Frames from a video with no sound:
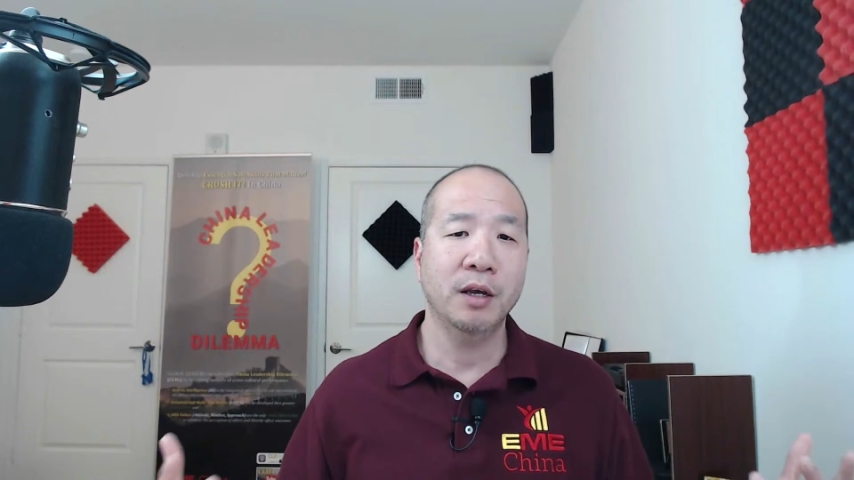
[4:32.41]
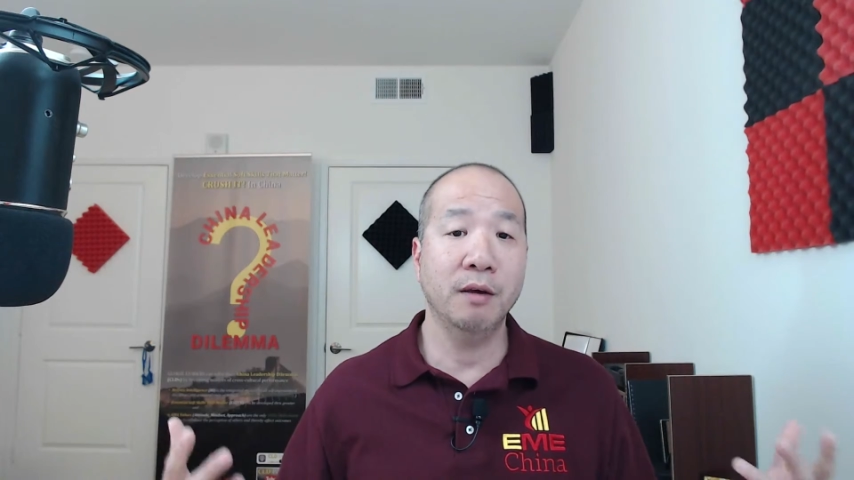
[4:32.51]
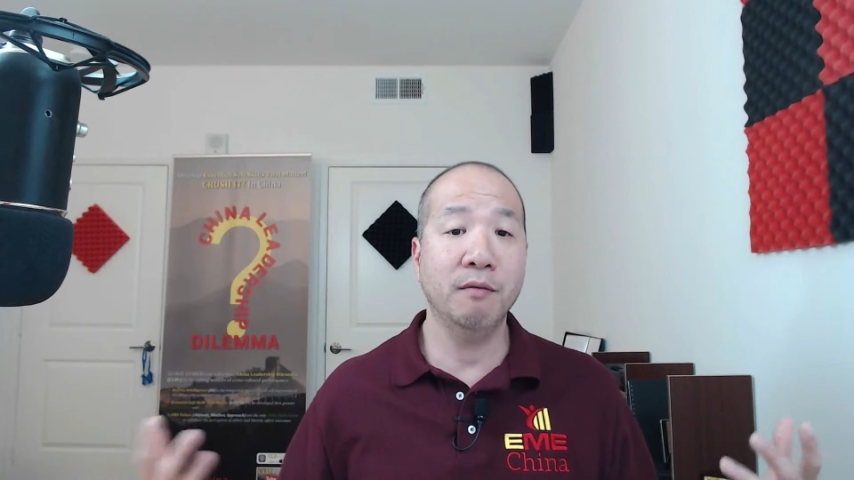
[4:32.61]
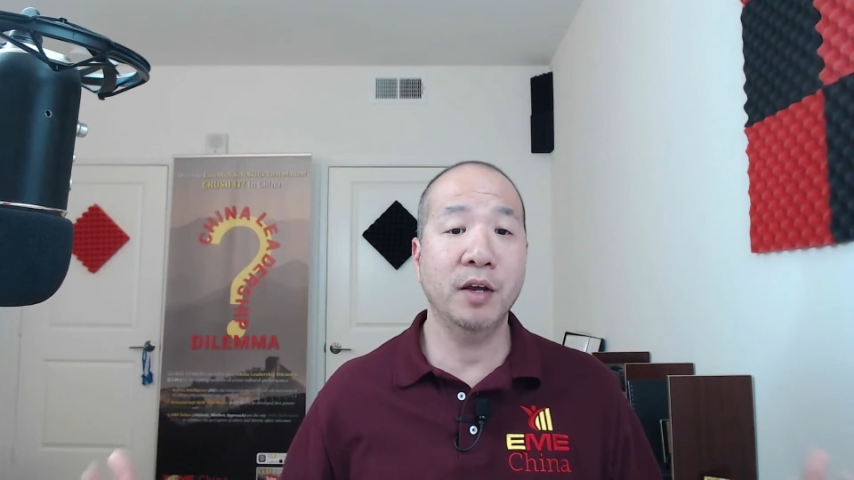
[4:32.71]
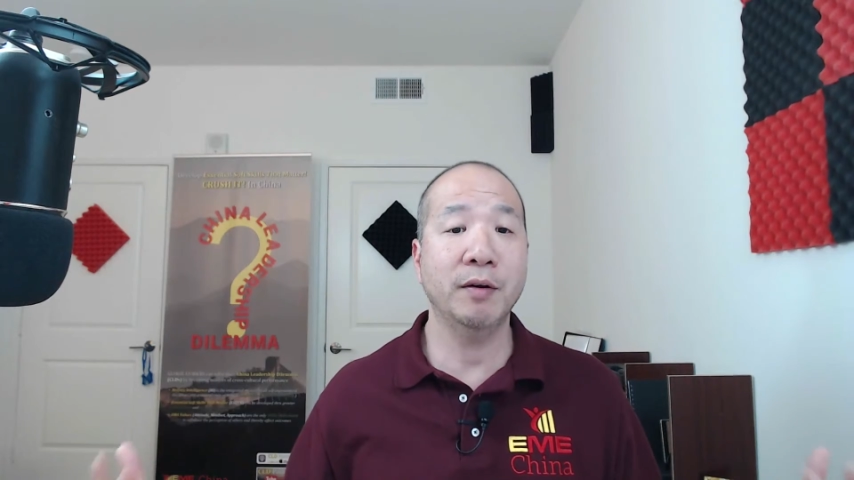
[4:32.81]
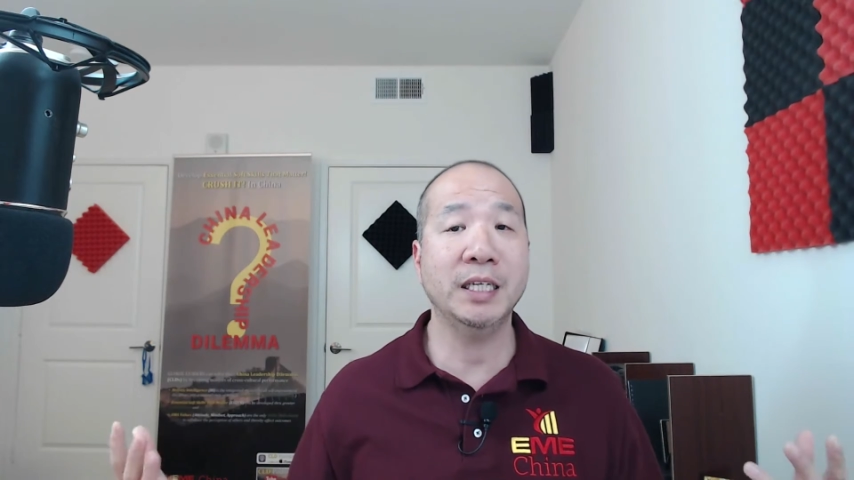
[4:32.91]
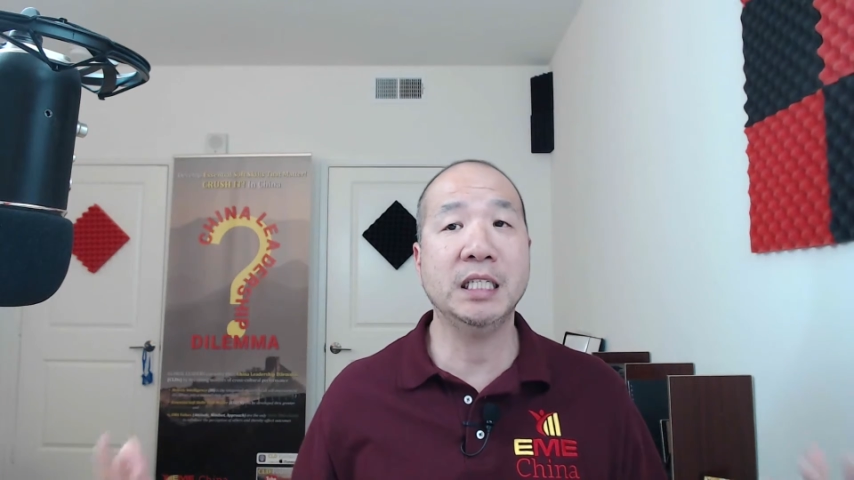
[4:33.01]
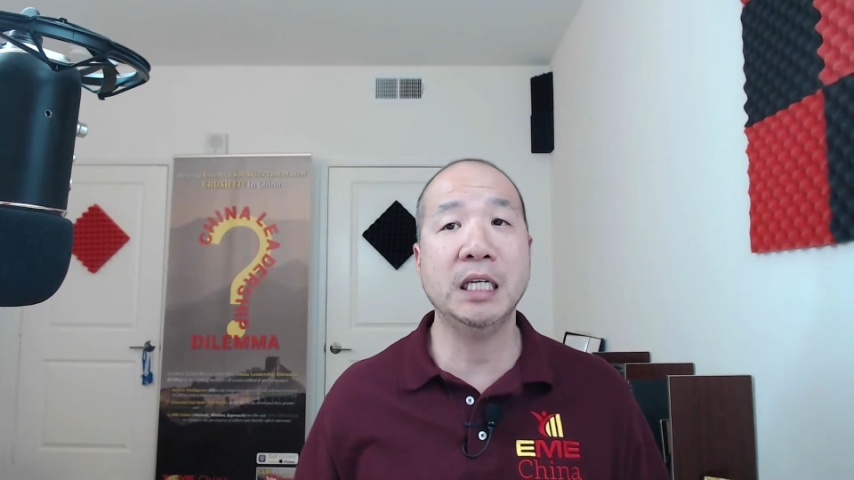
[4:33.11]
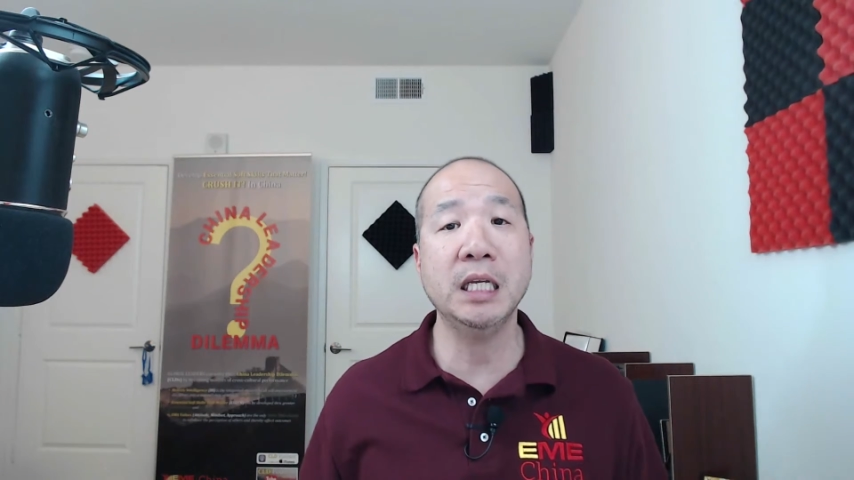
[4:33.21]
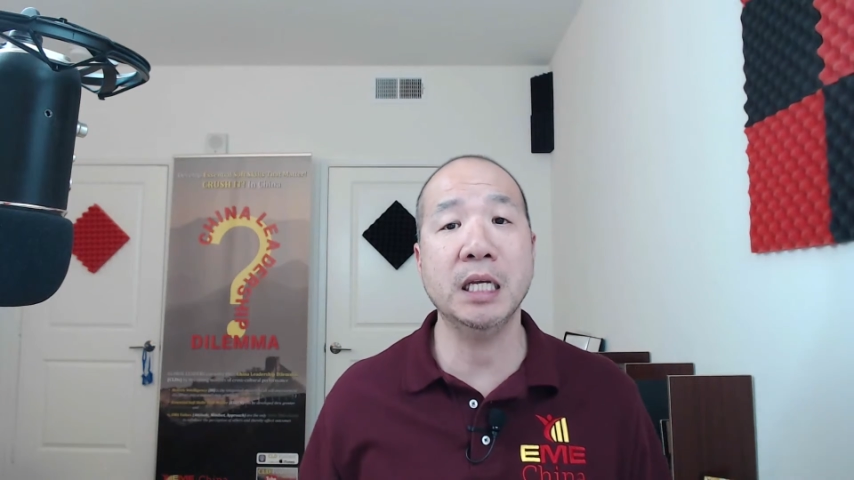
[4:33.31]
and very
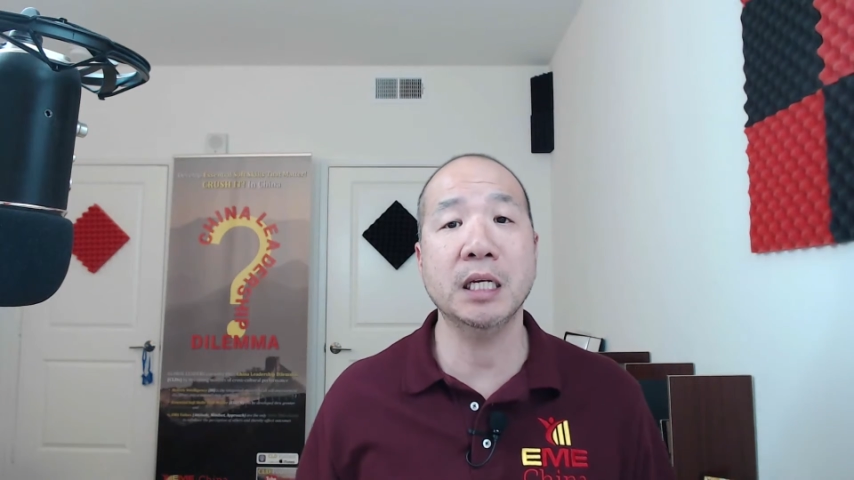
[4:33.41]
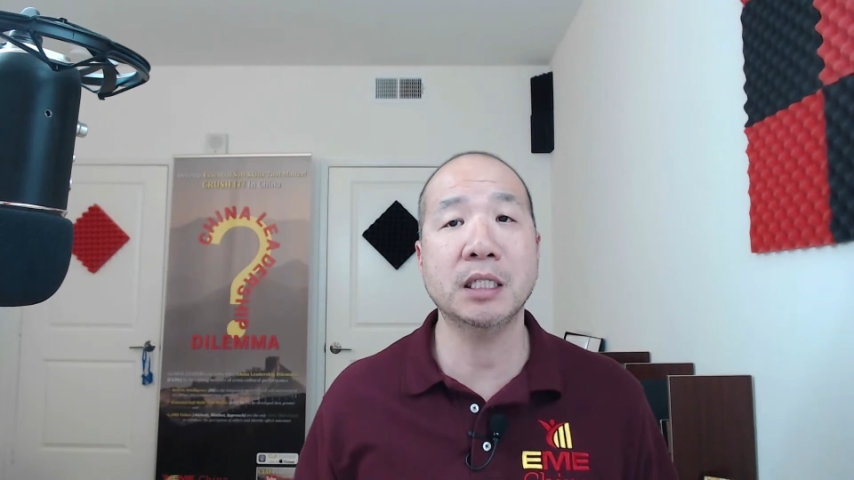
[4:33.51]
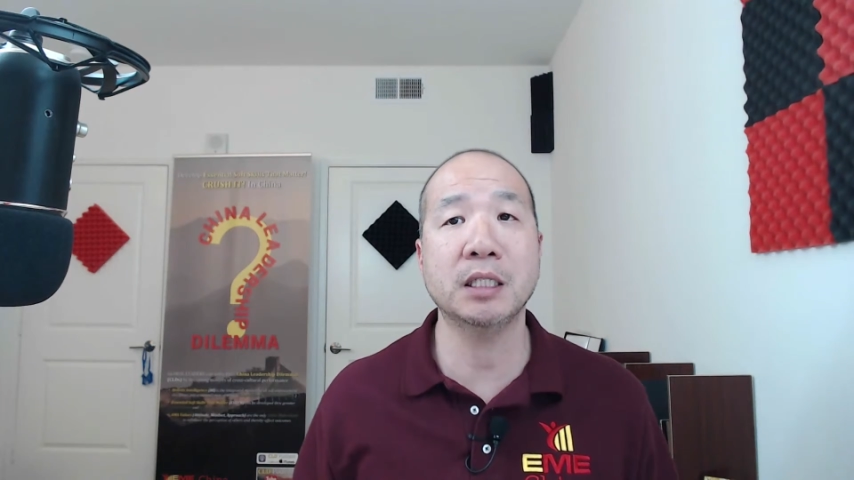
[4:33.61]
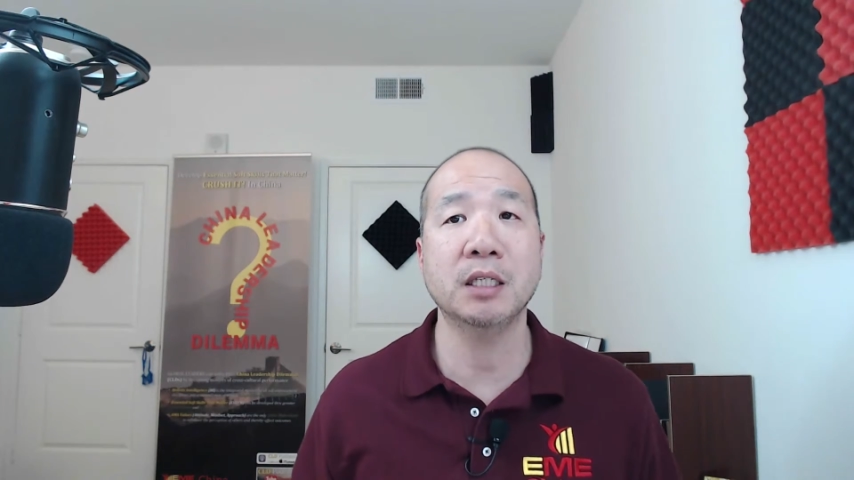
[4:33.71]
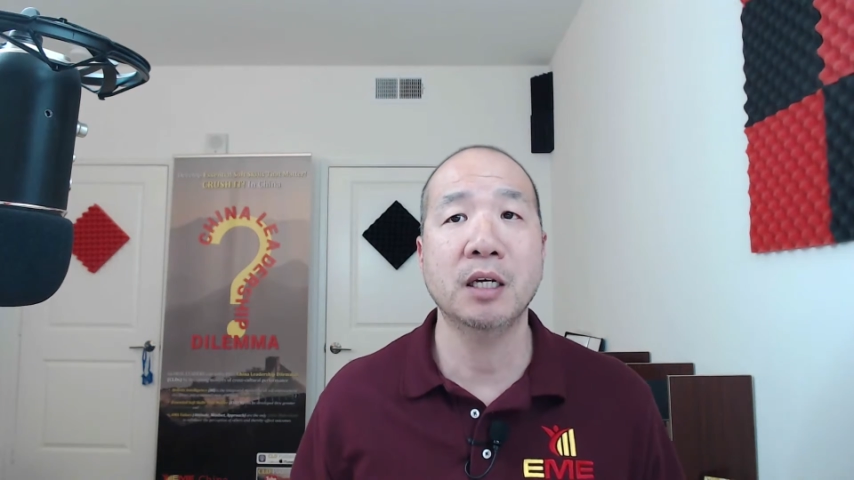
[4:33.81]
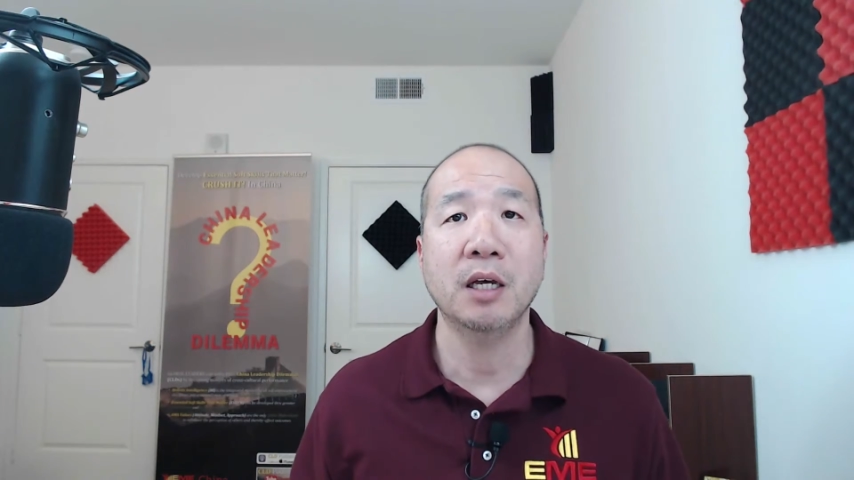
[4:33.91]
tedious.